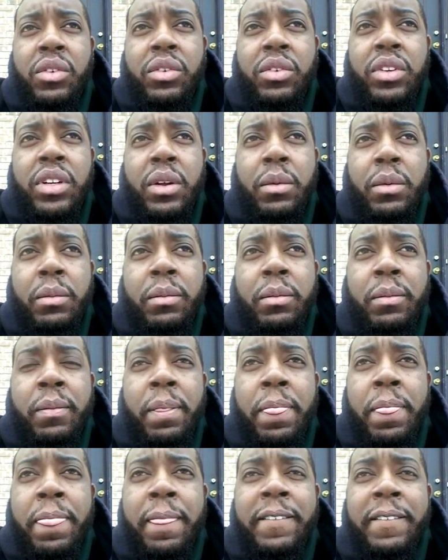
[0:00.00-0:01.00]
use
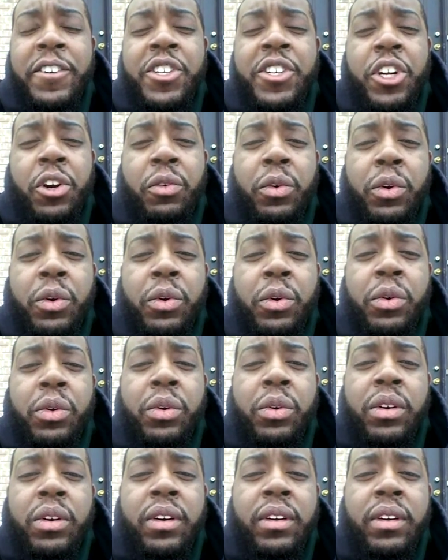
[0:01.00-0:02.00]
some
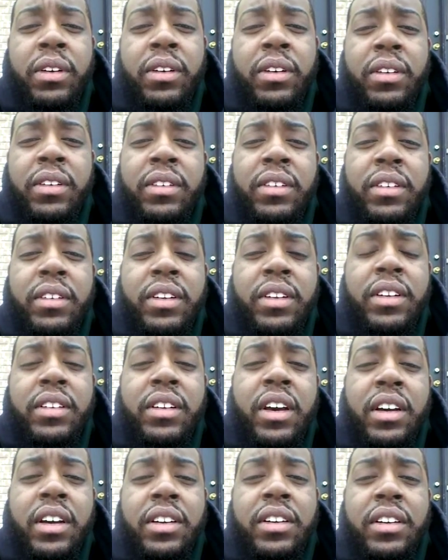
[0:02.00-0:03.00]
general
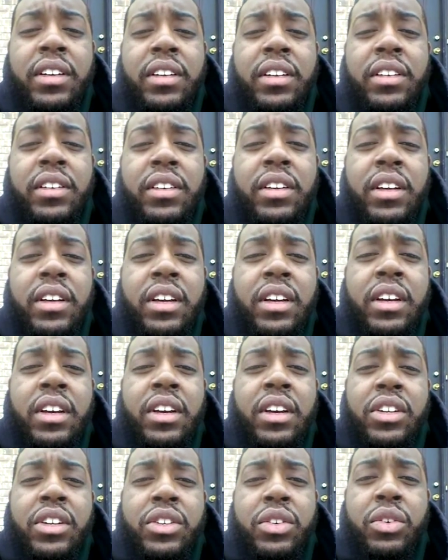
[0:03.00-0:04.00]
discussions
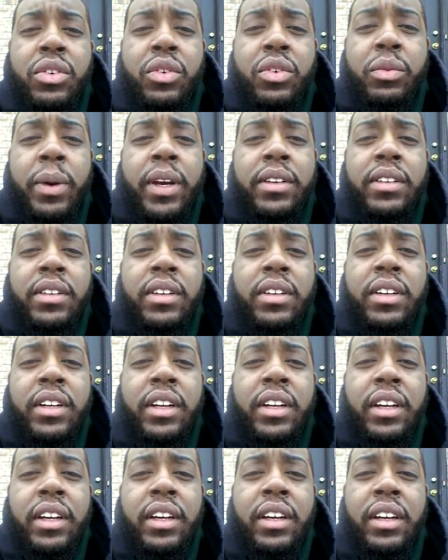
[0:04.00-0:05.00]
to
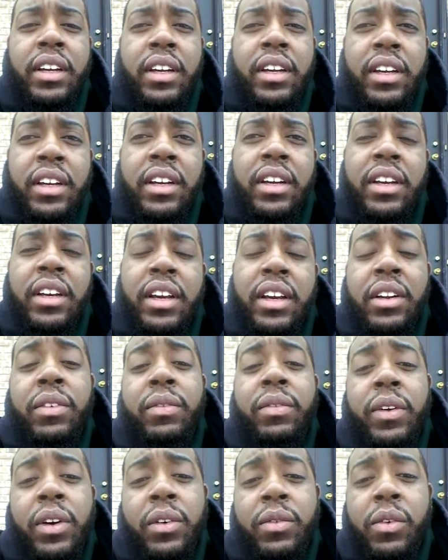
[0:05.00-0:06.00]
basically
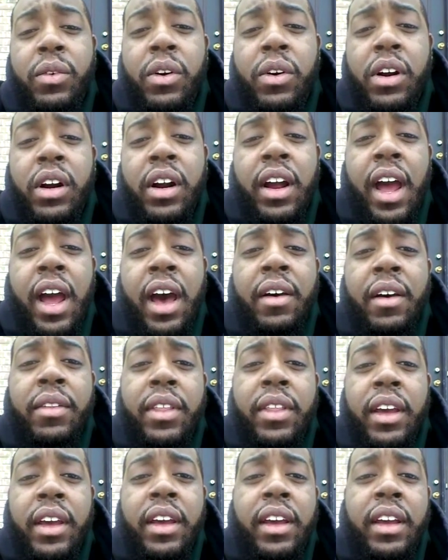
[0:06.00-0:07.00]
get a feel for
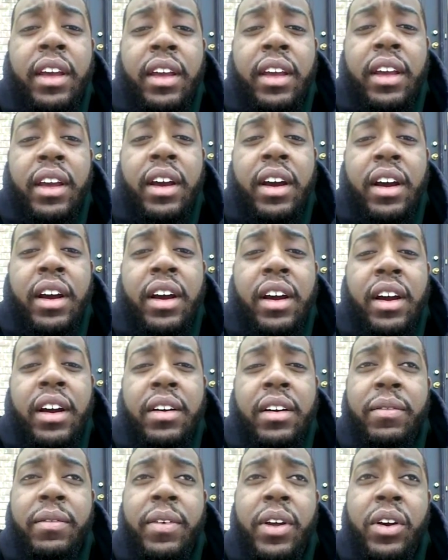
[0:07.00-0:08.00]
how they
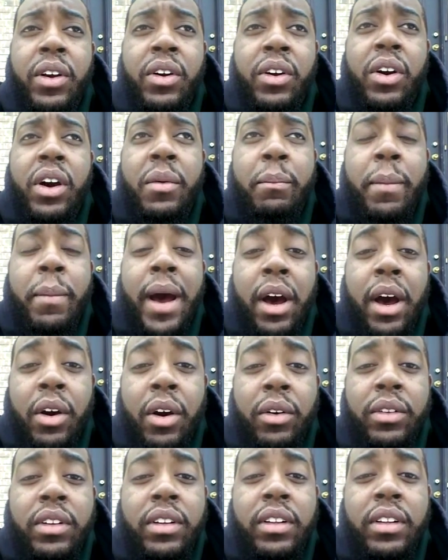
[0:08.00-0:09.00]
feel
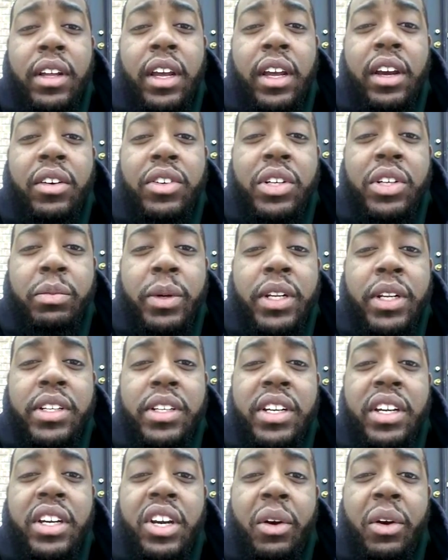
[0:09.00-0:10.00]
about the
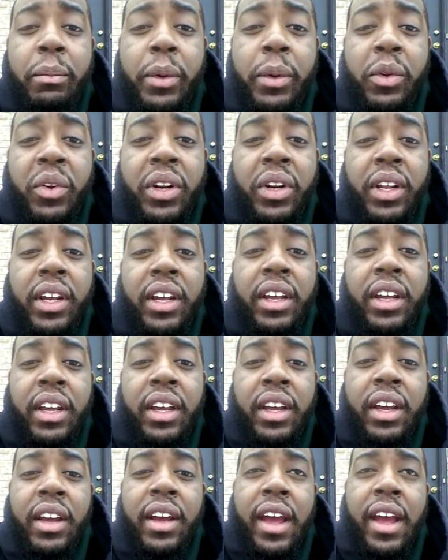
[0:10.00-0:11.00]
LGBT
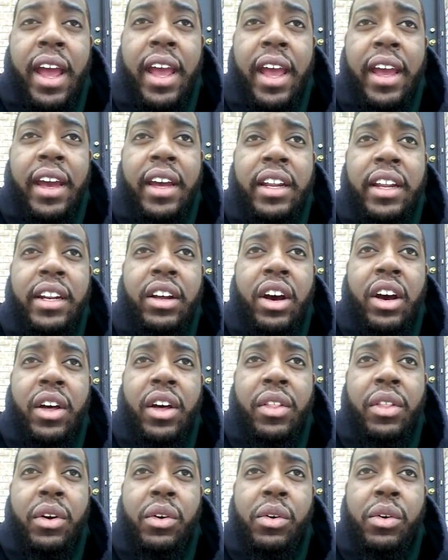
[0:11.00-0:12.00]
community. And
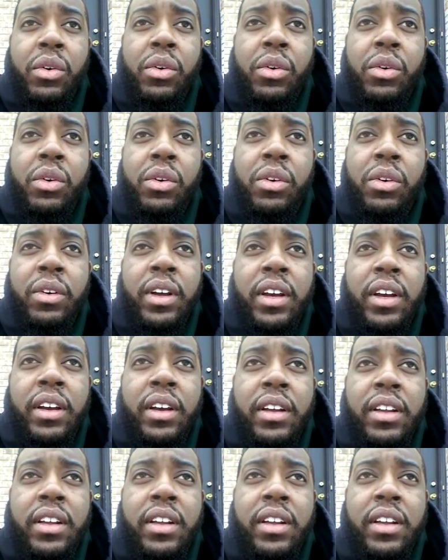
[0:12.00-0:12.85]
although